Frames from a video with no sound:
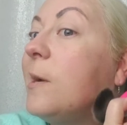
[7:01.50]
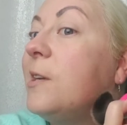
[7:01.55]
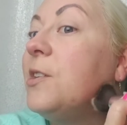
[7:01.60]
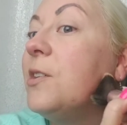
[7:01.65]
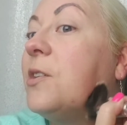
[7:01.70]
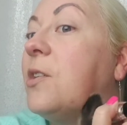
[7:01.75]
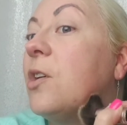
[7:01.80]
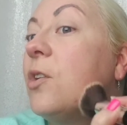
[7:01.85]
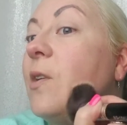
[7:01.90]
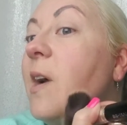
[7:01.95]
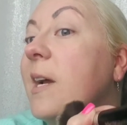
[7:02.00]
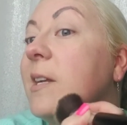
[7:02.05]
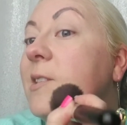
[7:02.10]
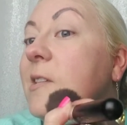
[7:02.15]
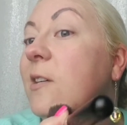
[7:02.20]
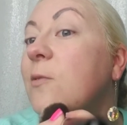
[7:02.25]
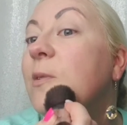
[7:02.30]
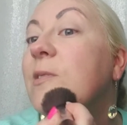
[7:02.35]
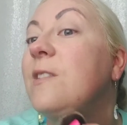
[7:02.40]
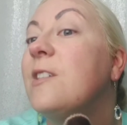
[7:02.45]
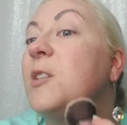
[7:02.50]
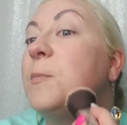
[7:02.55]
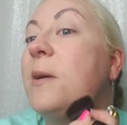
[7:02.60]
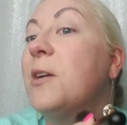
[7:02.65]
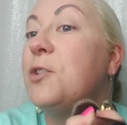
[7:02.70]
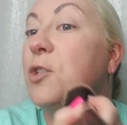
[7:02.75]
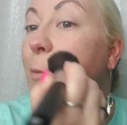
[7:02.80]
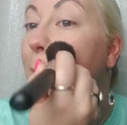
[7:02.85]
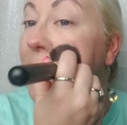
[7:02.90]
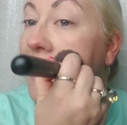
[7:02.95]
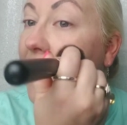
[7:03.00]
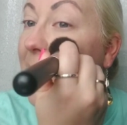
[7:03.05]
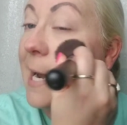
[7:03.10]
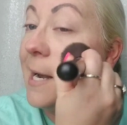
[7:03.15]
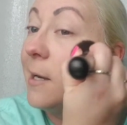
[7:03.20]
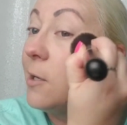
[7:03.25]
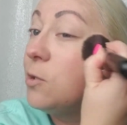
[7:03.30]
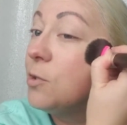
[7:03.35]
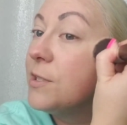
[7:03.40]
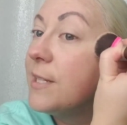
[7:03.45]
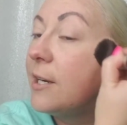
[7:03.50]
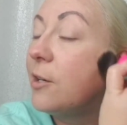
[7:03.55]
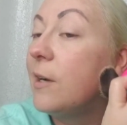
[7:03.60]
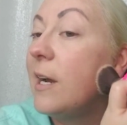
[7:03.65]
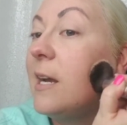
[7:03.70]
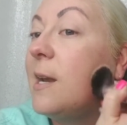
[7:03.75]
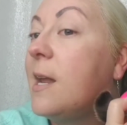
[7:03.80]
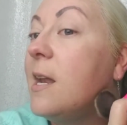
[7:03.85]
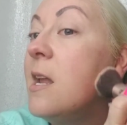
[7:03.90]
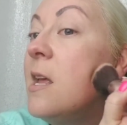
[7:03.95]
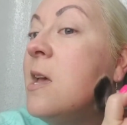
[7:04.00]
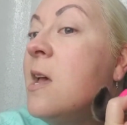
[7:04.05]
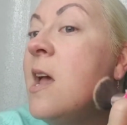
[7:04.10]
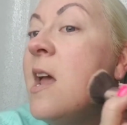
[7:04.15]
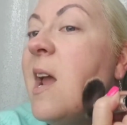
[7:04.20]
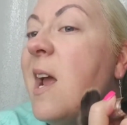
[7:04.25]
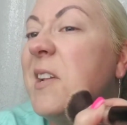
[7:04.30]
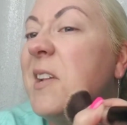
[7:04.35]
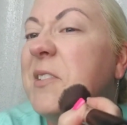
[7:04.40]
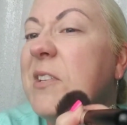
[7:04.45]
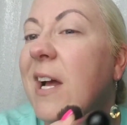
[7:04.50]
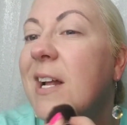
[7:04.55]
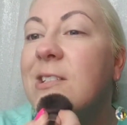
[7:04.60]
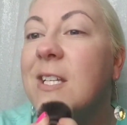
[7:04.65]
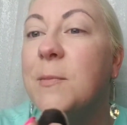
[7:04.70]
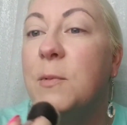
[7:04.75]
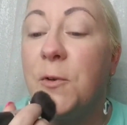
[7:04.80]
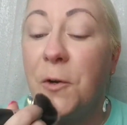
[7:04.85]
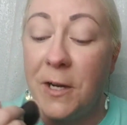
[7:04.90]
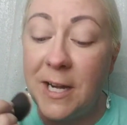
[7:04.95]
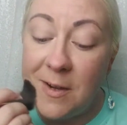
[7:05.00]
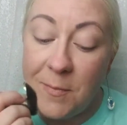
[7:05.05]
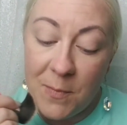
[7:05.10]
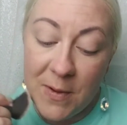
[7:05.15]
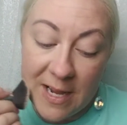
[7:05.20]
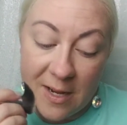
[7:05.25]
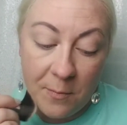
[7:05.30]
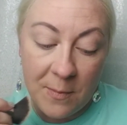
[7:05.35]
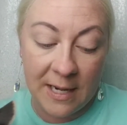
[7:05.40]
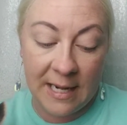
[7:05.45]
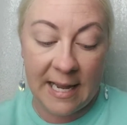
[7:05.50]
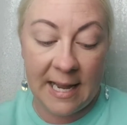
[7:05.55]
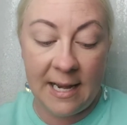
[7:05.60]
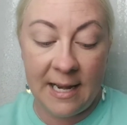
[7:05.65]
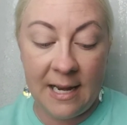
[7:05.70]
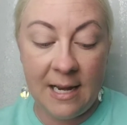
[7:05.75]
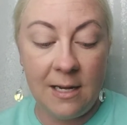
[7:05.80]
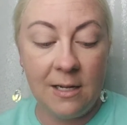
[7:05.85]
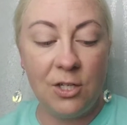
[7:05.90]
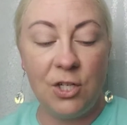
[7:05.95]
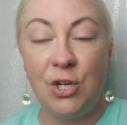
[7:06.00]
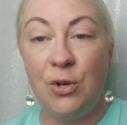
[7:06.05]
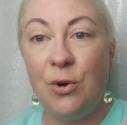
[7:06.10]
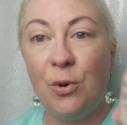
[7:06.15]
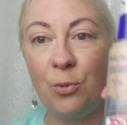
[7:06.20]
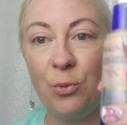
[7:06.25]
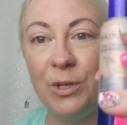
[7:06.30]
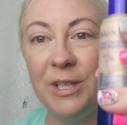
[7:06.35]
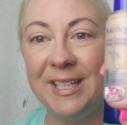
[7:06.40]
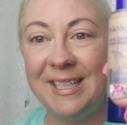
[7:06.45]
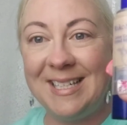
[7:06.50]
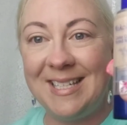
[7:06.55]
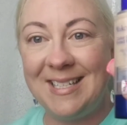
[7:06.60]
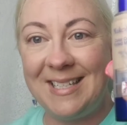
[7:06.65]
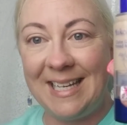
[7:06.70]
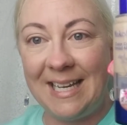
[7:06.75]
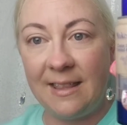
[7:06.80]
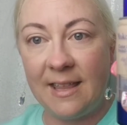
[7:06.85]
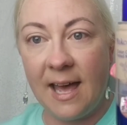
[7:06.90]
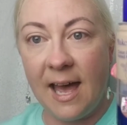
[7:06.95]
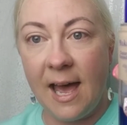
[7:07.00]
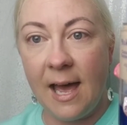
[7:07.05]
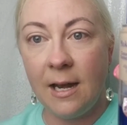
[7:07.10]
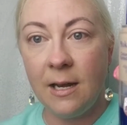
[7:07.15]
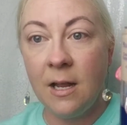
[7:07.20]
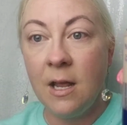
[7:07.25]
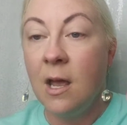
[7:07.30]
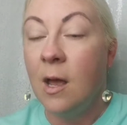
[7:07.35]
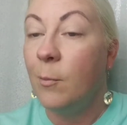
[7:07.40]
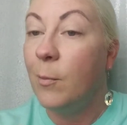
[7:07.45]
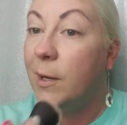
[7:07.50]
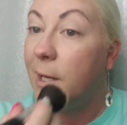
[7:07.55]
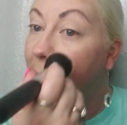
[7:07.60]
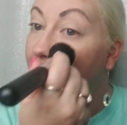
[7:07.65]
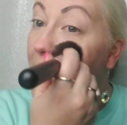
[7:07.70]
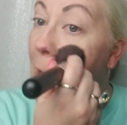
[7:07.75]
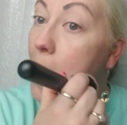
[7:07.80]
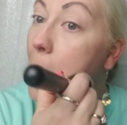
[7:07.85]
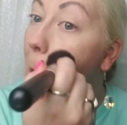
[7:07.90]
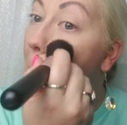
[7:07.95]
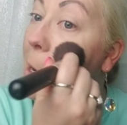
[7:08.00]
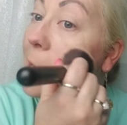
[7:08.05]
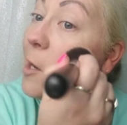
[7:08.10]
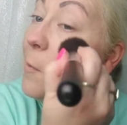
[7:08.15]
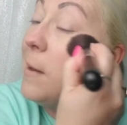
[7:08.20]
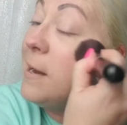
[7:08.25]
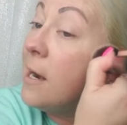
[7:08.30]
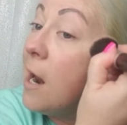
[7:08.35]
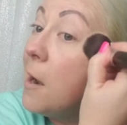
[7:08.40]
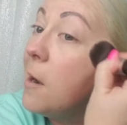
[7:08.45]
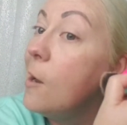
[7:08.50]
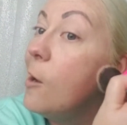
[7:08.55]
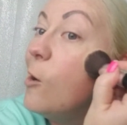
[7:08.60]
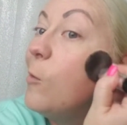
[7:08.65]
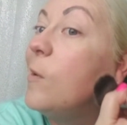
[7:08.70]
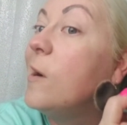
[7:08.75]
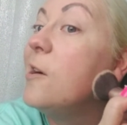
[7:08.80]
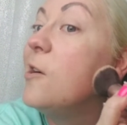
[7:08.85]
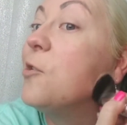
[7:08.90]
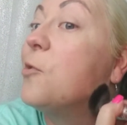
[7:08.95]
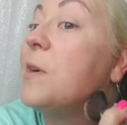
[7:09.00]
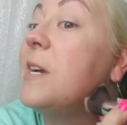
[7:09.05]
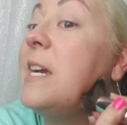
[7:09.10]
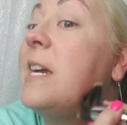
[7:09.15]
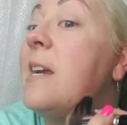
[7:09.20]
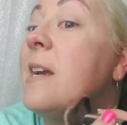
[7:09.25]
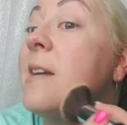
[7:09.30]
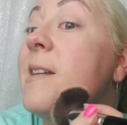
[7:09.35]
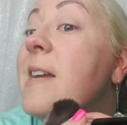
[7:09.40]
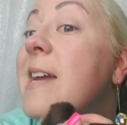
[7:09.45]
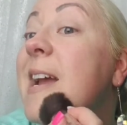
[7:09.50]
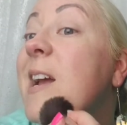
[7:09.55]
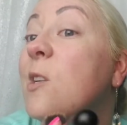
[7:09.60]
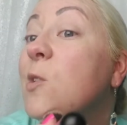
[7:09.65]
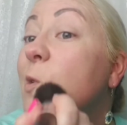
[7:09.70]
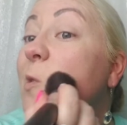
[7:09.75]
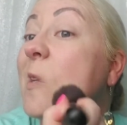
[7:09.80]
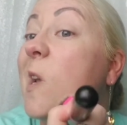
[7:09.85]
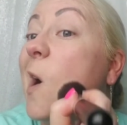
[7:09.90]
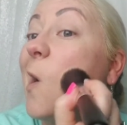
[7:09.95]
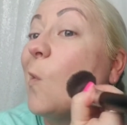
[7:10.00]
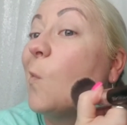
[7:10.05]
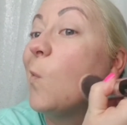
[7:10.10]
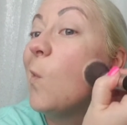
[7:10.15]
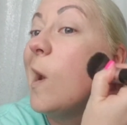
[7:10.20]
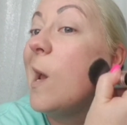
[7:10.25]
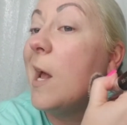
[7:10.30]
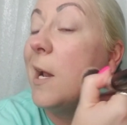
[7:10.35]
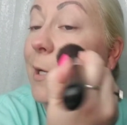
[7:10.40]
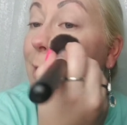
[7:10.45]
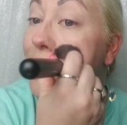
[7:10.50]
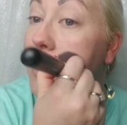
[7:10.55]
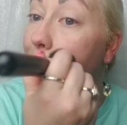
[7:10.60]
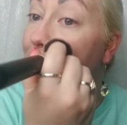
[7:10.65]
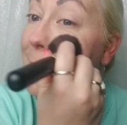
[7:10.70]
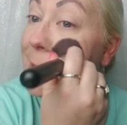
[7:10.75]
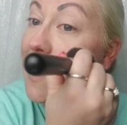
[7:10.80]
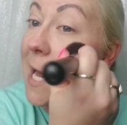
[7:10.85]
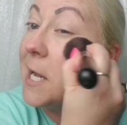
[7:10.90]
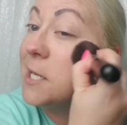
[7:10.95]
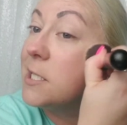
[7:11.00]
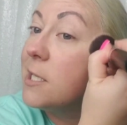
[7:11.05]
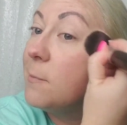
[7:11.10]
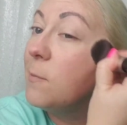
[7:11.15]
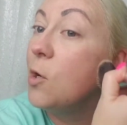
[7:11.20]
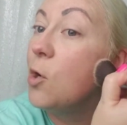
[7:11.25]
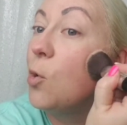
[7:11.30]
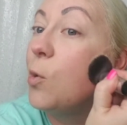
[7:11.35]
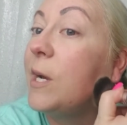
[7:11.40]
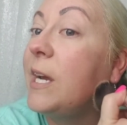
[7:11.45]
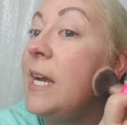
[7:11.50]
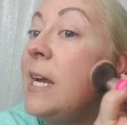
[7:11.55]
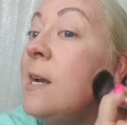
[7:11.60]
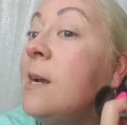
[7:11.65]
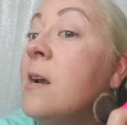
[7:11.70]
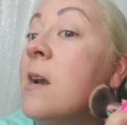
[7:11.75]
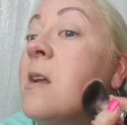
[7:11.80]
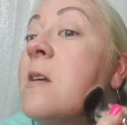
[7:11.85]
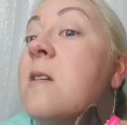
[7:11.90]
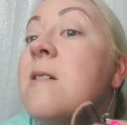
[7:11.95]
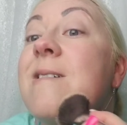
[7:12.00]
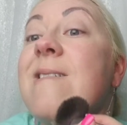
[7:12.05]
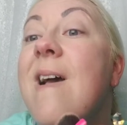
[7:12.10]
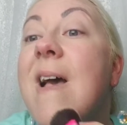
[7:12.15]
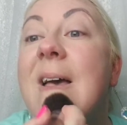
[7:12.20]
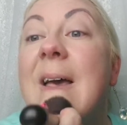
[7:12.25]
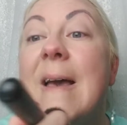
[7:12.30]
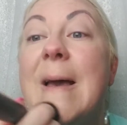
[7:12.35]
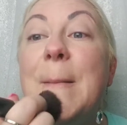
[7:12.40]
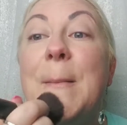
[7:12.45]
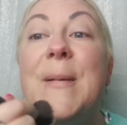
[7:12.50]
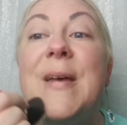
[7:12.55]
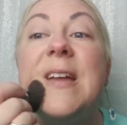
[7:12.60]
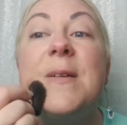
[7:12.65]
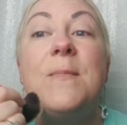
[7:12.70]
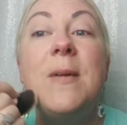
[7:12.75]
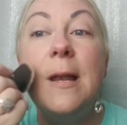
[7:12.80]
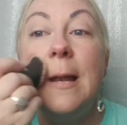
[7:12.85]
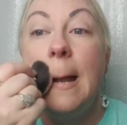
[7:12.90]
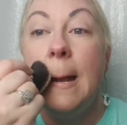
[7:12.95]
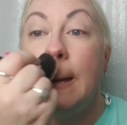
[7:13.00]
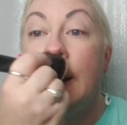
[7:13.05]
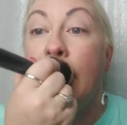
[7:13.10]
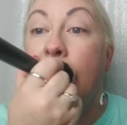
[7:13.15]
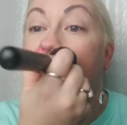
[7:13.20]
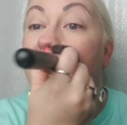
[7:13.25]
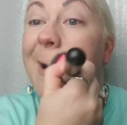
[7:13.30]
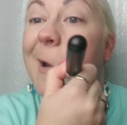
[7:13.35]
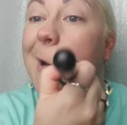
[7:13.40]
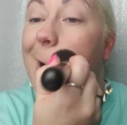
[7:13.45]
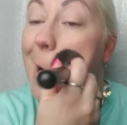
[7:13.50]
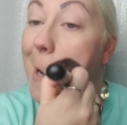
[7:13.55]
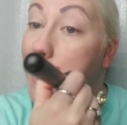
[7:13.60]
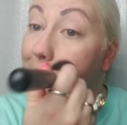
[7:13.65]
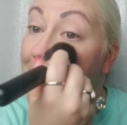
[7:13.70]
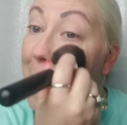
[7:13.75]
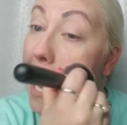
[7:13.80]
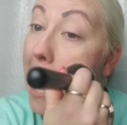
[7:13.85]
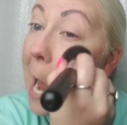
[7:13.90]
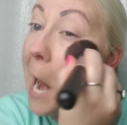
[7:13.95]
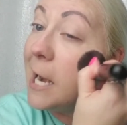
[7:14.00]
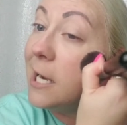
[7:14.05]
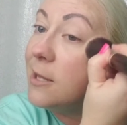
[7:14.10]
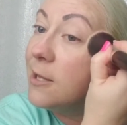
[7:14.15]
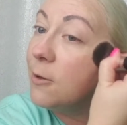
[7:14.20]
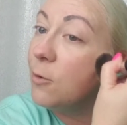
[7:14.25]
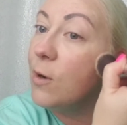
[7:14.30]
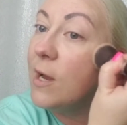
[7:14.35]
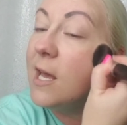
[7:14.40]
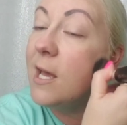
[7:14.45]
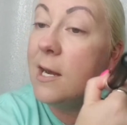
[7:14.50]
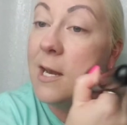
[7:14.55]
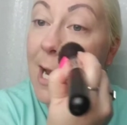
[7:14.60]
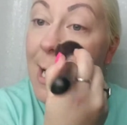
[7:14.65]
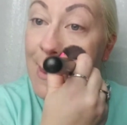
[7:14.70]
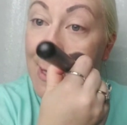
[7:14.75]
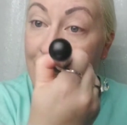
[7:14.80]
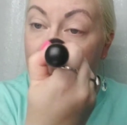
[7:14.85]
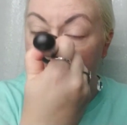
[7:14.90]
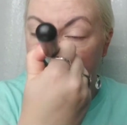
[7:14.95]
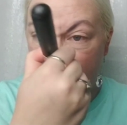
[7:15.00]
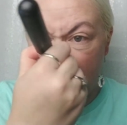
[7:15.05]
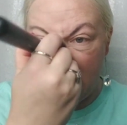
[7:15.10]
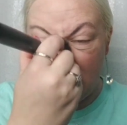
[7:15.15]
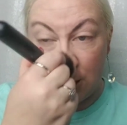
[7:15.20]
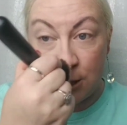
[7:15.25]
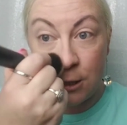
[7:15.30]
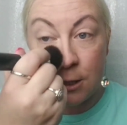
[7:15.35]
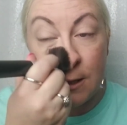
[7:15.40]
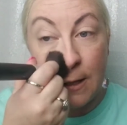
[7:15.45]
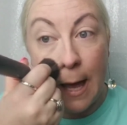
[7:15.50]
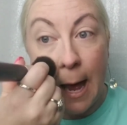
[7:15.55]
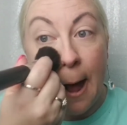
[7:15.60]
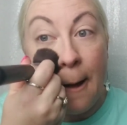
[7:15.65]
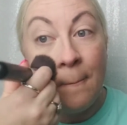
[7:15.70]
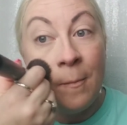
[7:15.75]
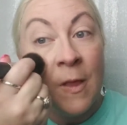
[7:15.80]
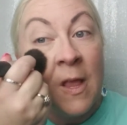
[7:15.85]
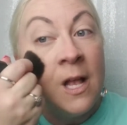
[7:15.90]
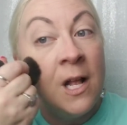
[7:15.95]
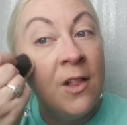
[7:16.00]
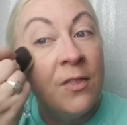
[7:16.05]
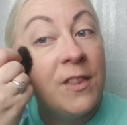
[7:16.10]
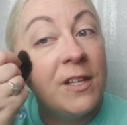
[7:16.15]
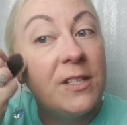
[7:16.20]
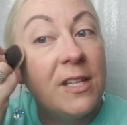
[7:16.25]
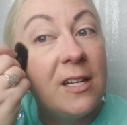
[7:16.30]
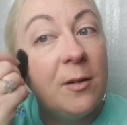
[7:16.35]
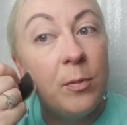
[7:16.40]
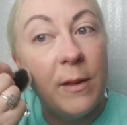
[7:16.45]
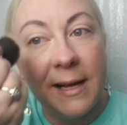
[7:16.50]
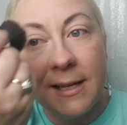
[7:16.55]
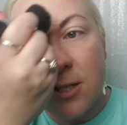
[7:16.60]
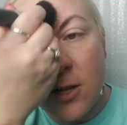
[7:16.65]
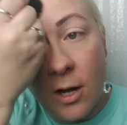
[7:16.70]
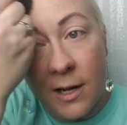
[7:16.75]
to correct it with the special botanicals that are in it. It's got some green pigment in it. You don't really see that, but you know, you may not know, but green cancels out red. So it's got some green pigment in there to hide the red, and then in addition to that, the Cineplex